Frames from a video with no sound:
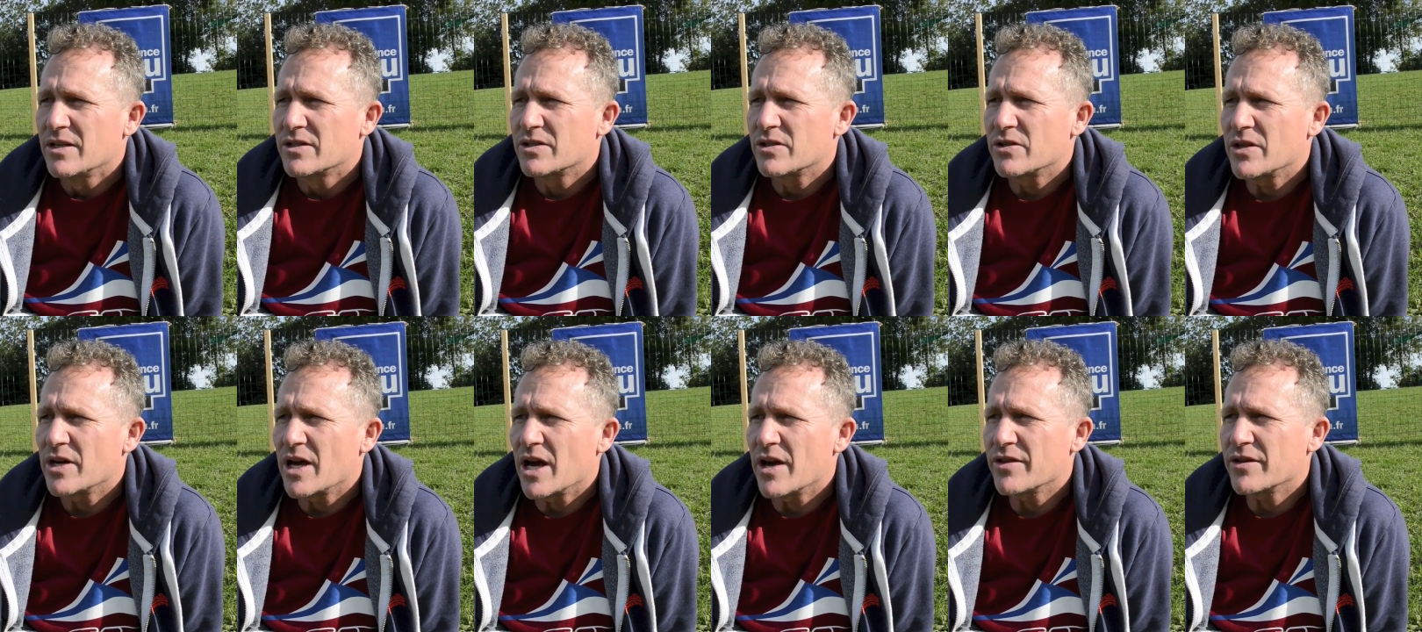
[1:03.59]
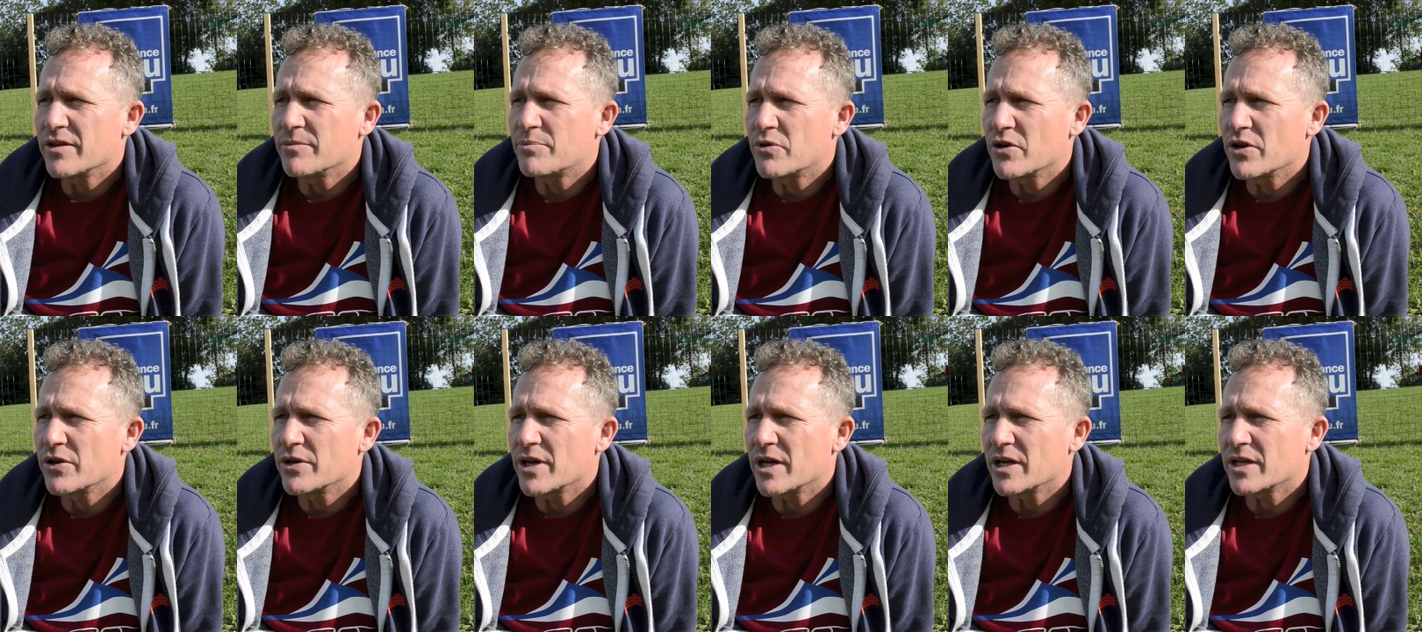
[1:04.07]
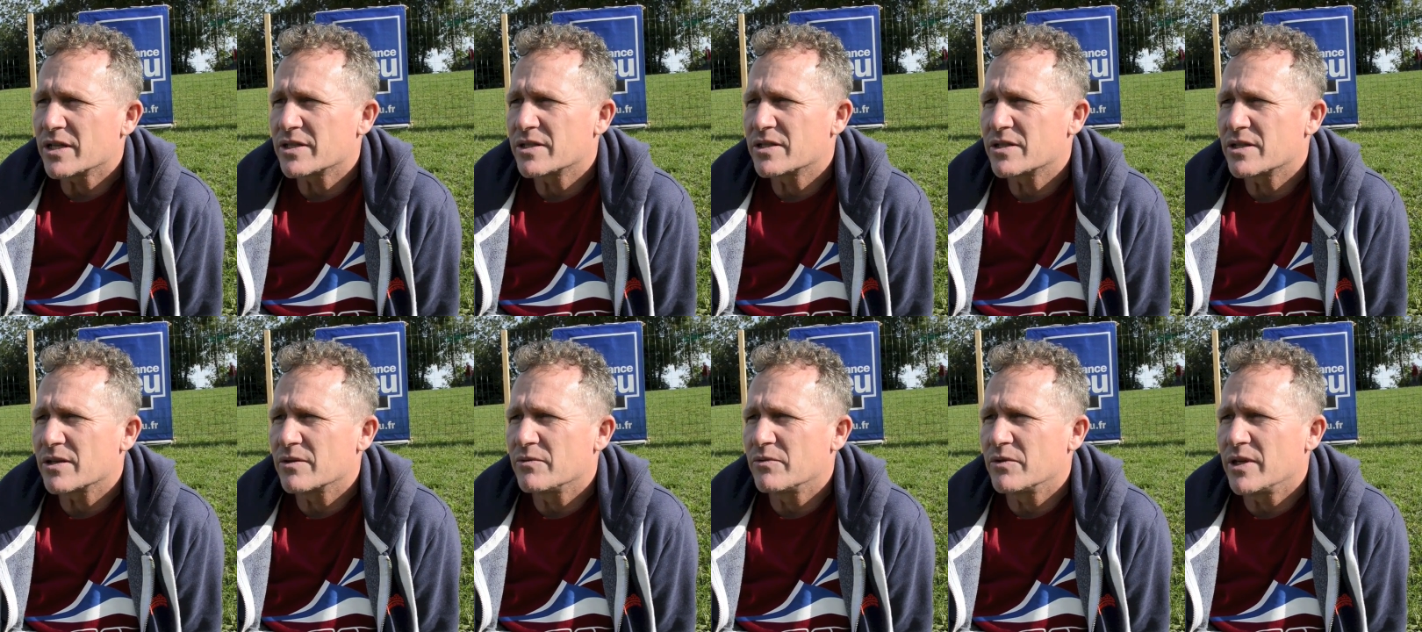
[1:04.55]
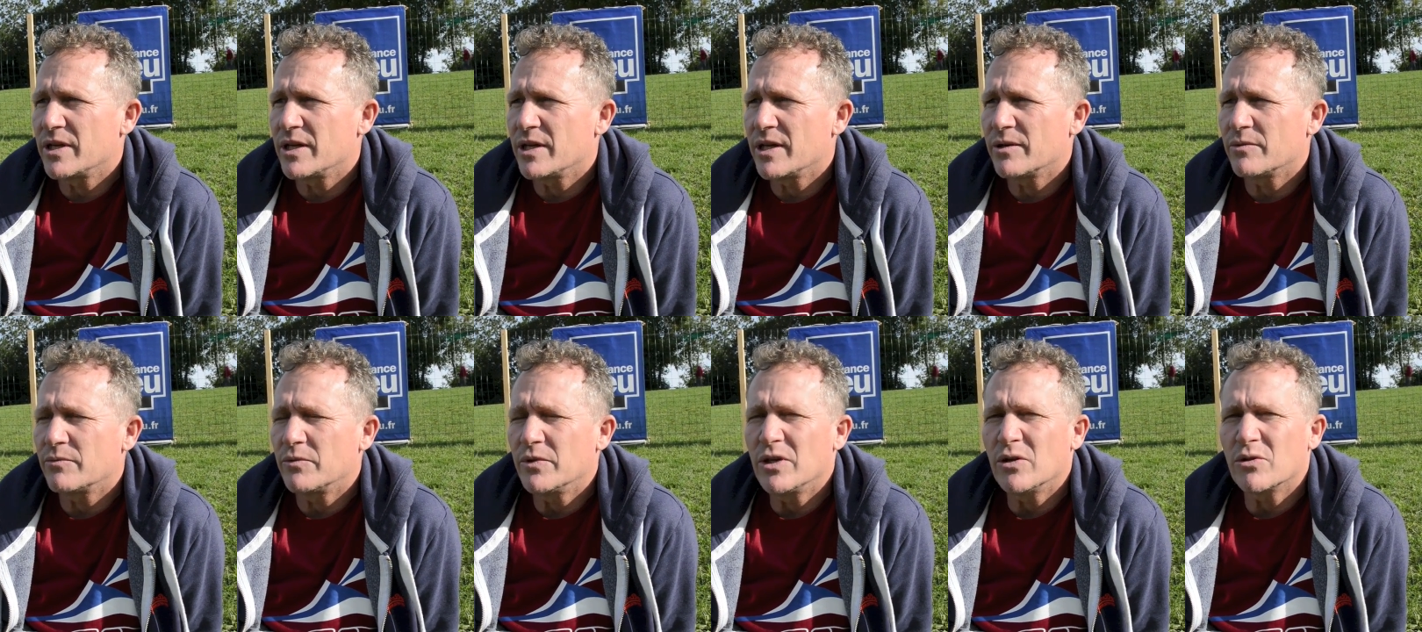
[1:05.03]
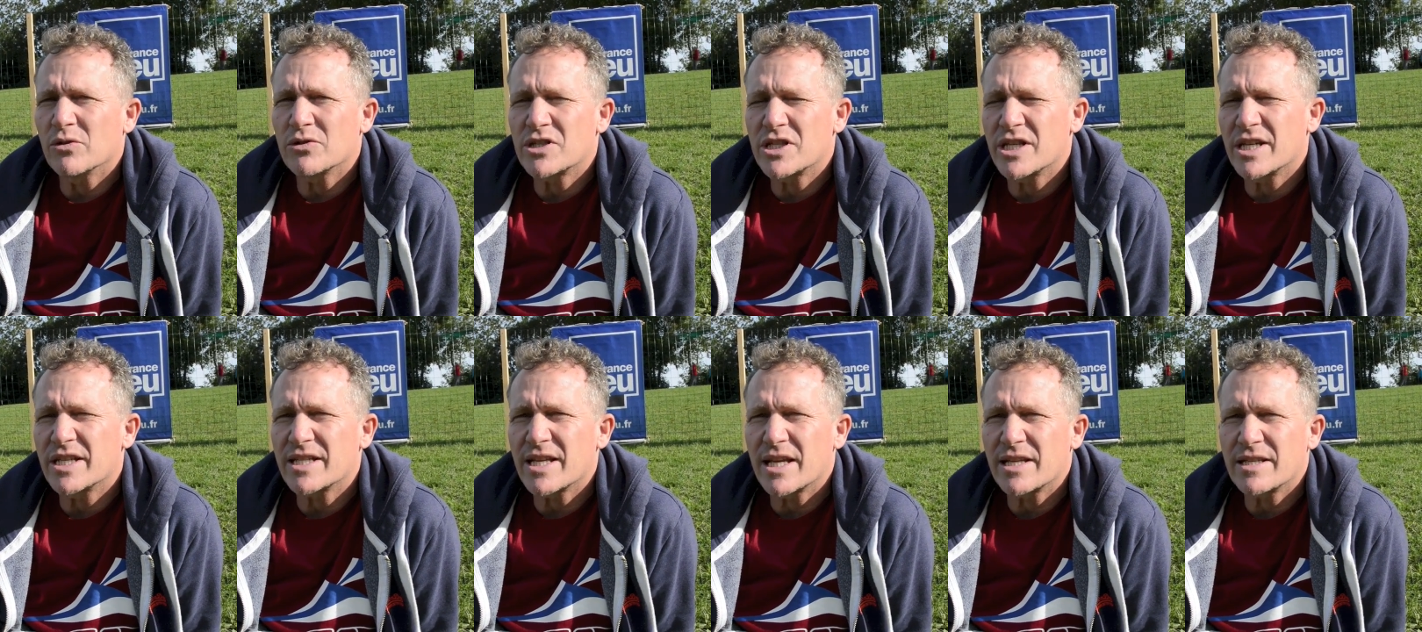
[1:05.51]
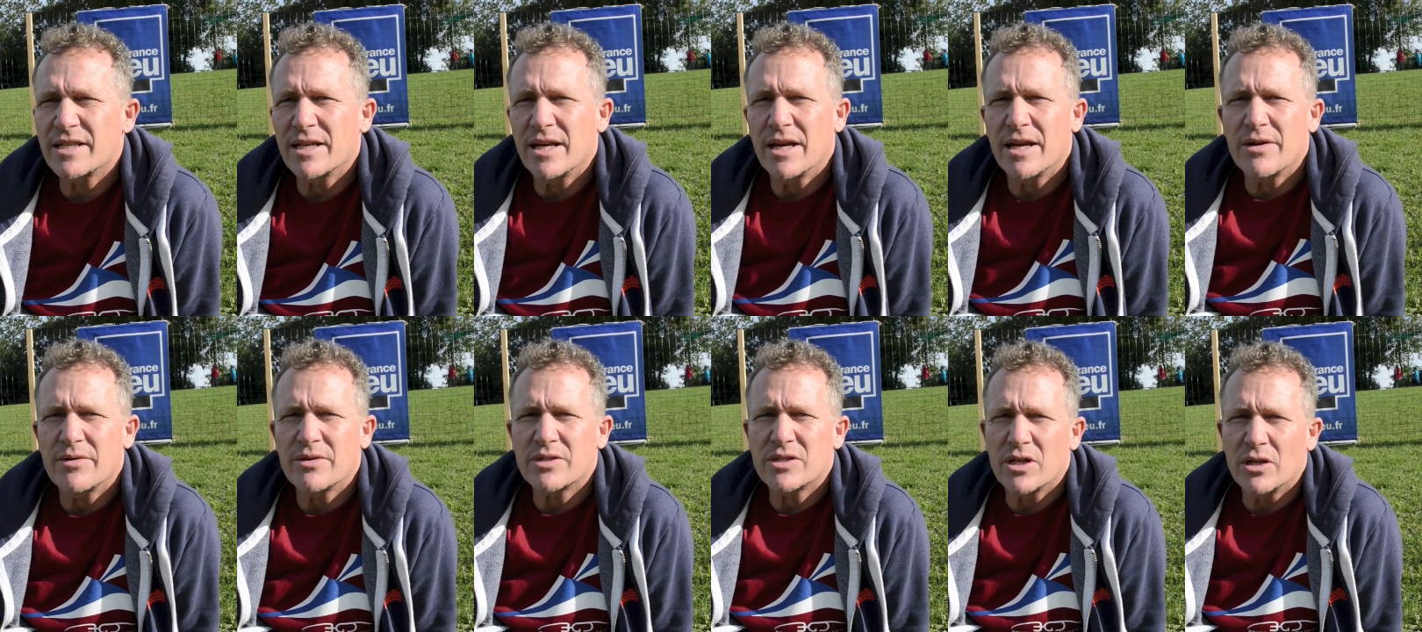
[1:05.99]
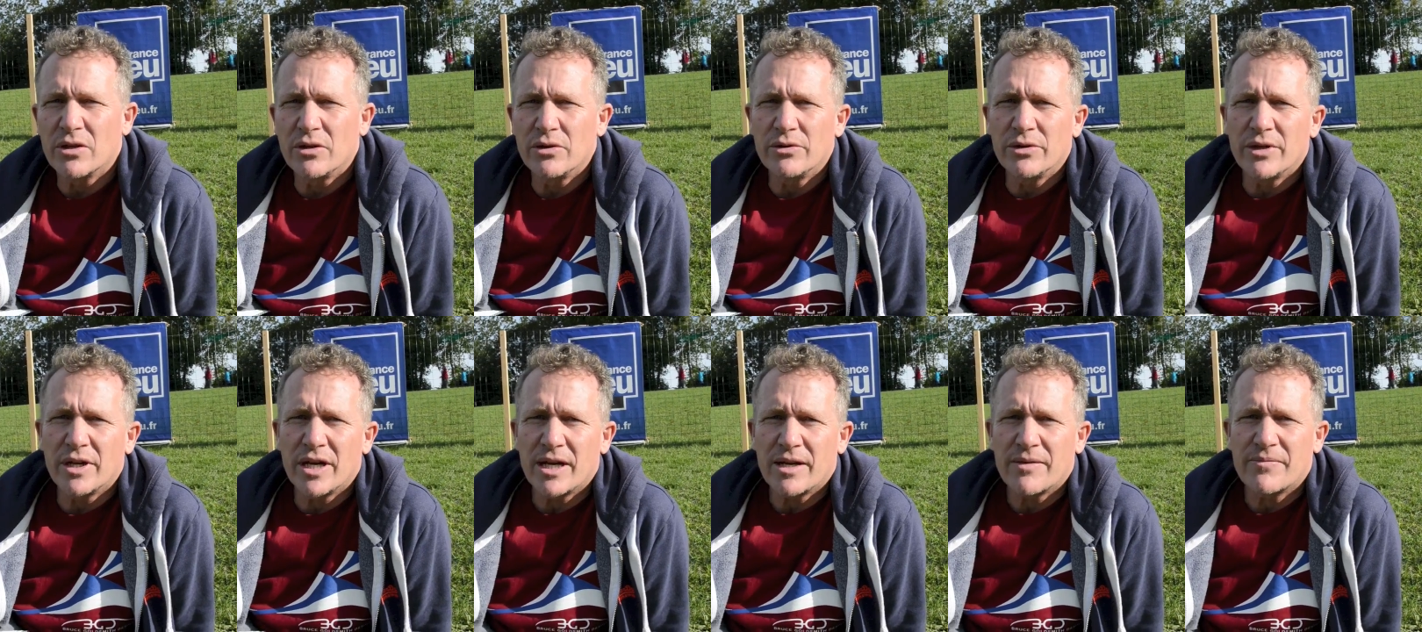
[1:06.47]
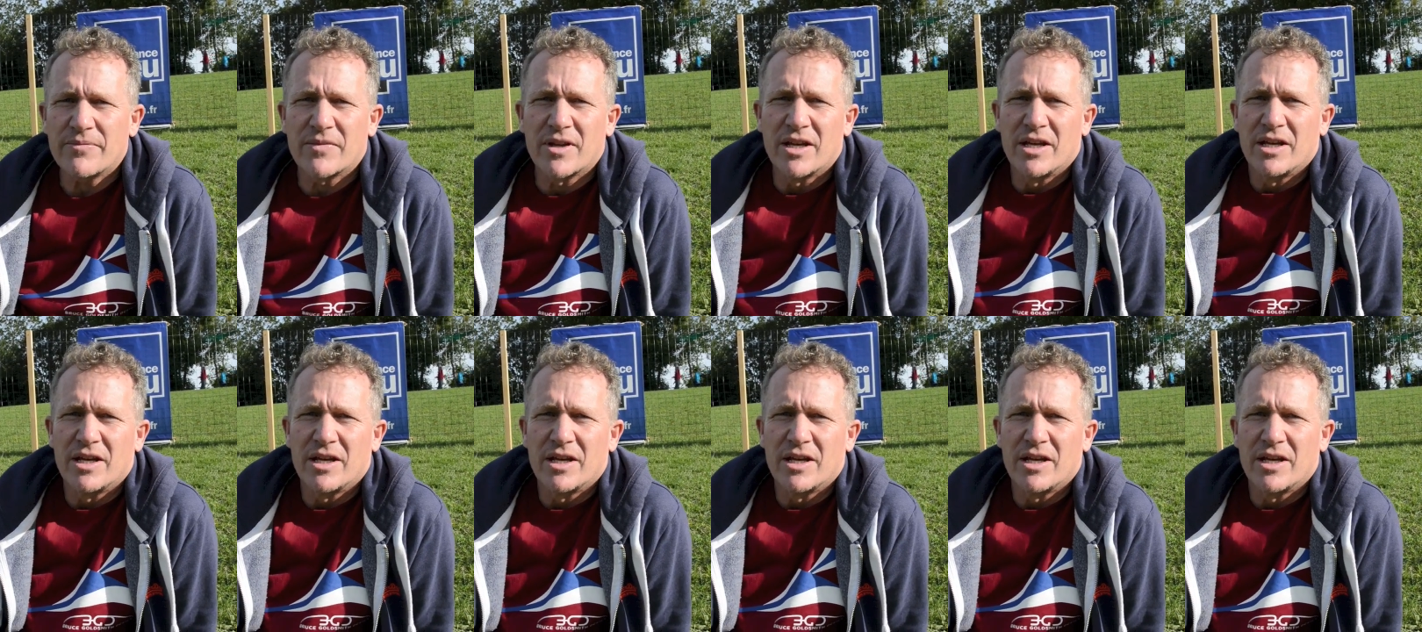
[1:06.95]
So the other product we're launching in Saint-Hilaire is the Luna.